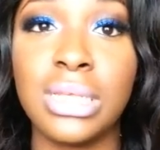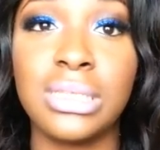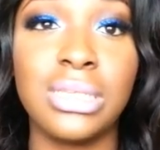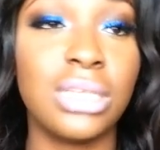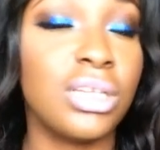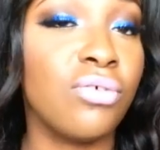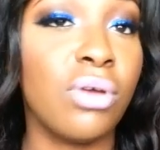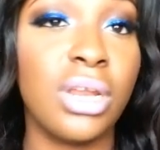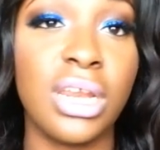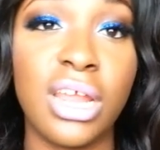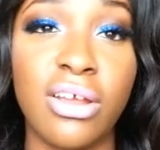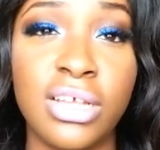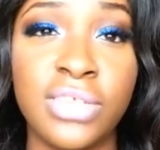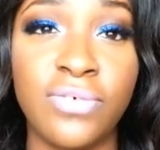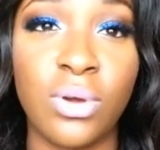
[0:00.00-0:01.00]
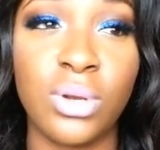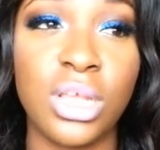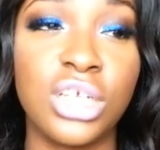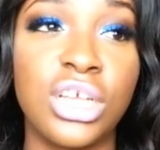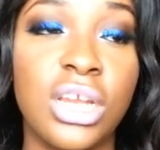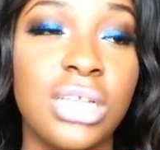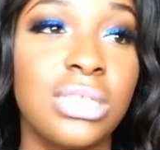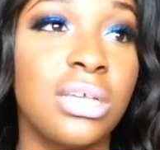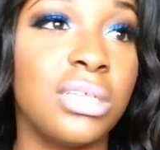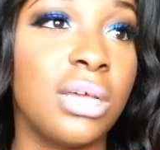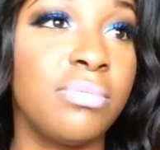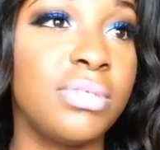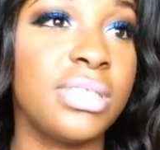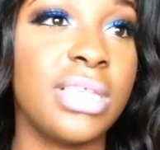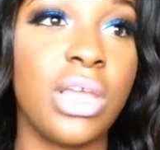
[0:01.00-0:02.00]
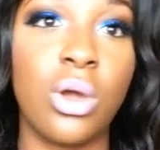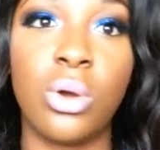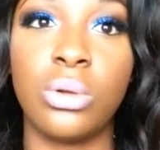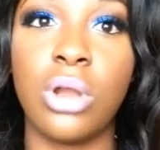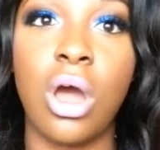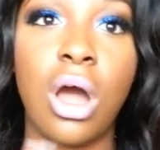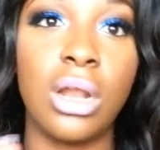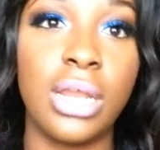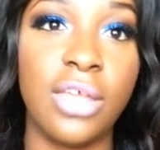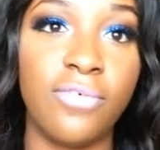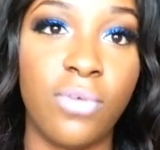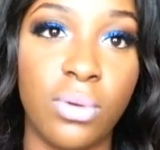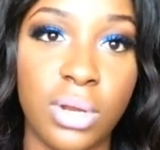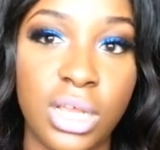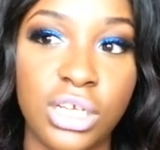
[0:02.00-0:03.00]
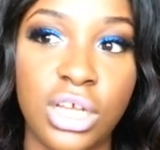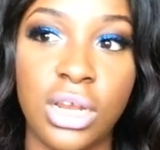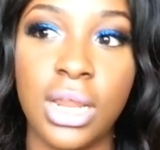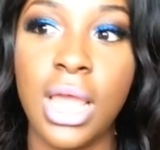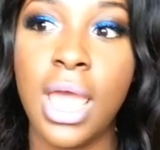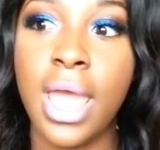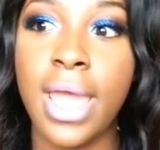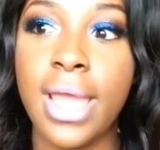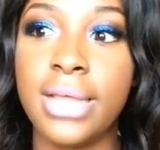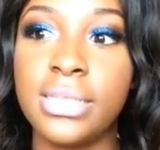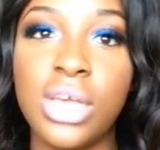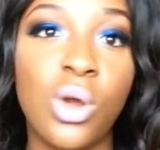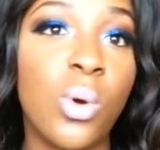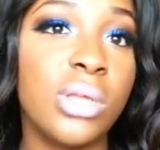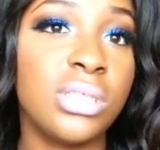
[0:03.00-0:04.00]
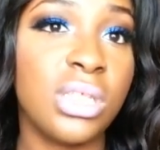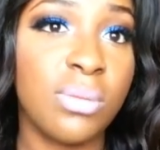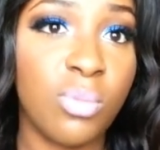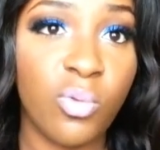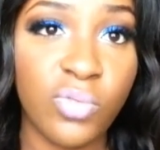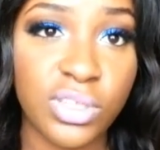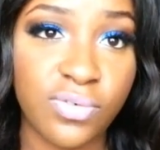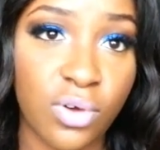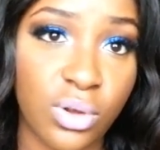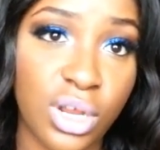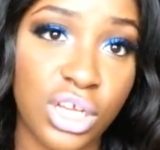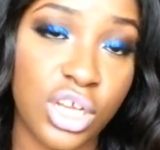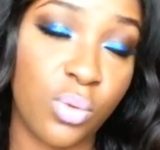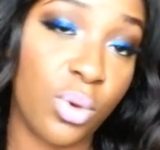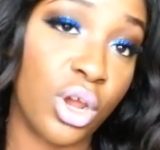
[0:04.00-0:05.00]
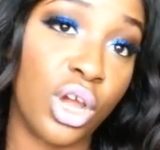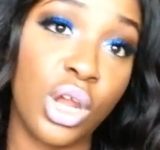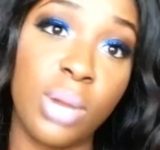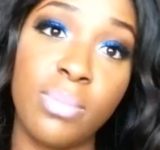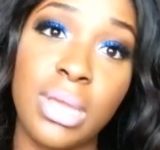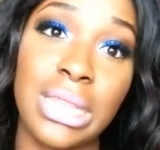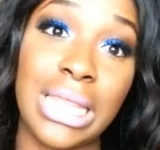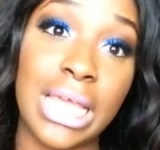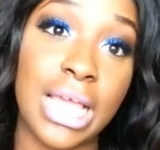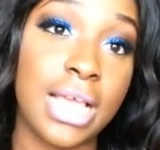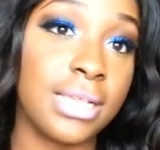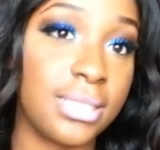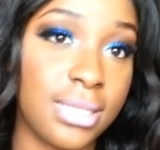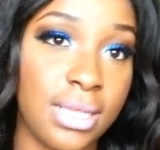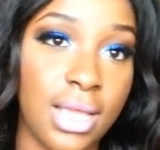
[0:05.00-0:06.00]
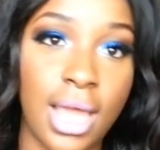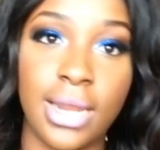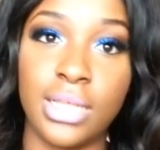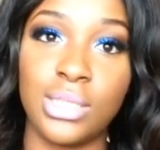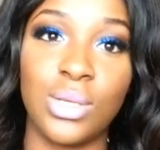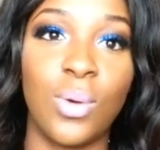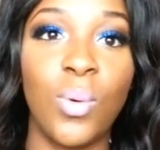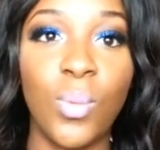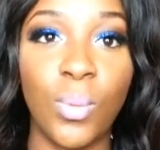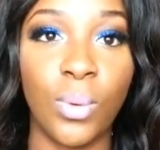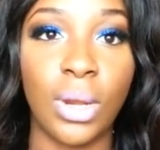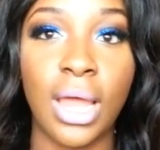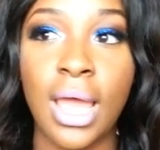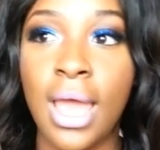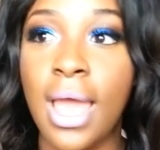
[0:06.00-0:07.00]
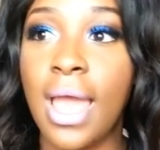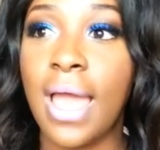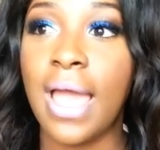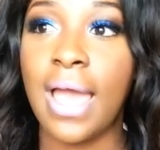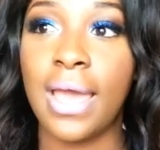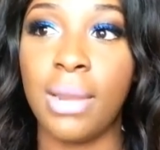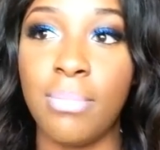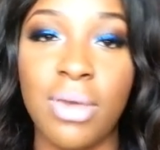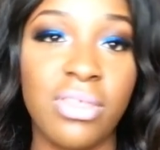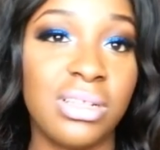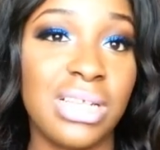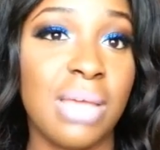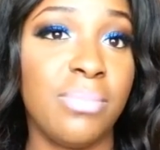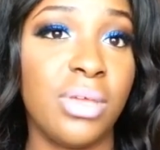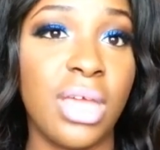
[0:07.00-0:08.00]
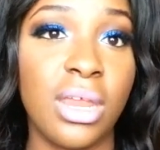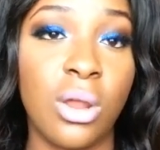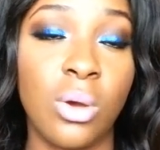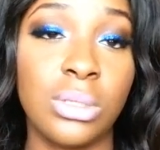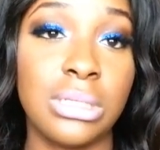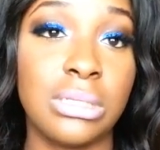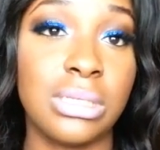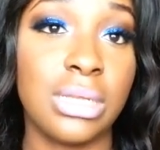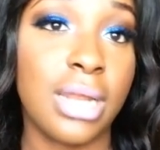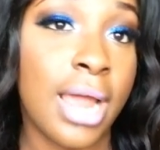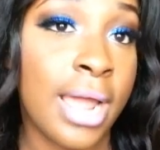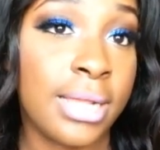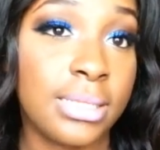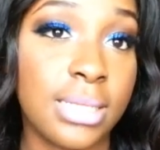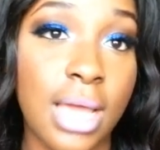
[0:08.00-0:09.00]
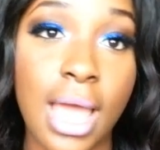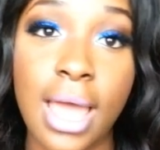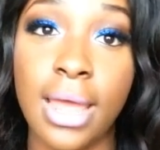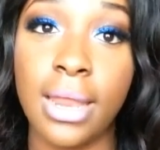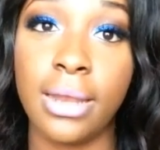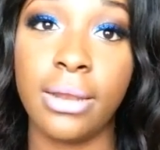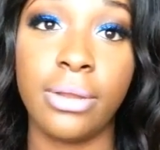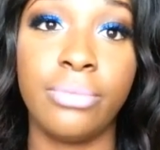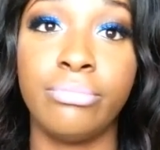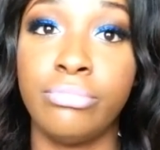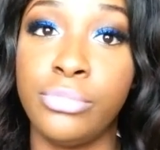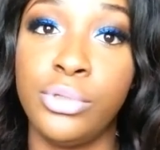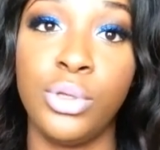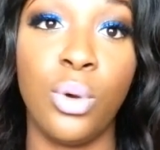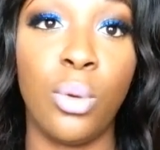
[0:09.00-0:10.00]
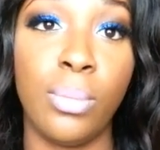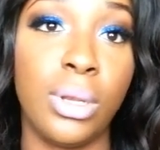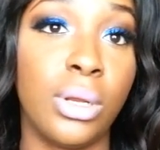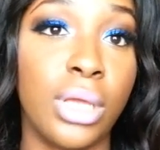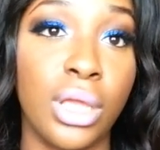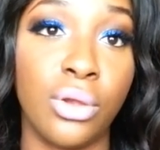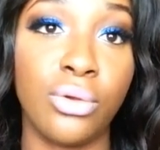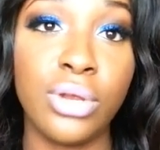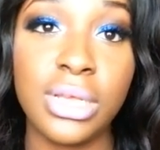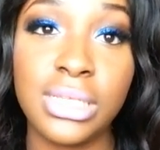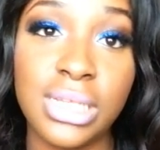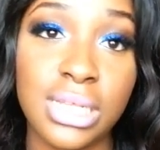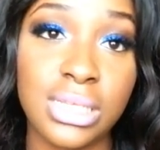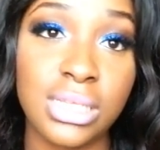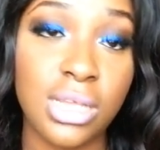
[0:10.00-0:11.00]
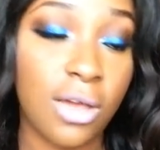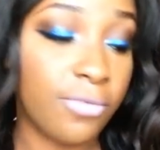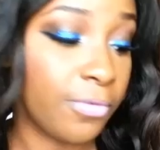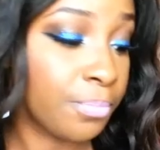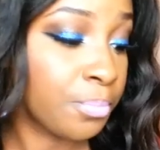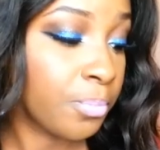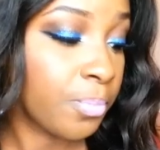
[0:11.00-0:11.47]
It's not a running errands foundation. It's not a stay out all day foundation. It's a going to the movies foundation. We're going to be in the AC and it's cool, and by the time you get out it's a night and you won't be looking greasy and stuff.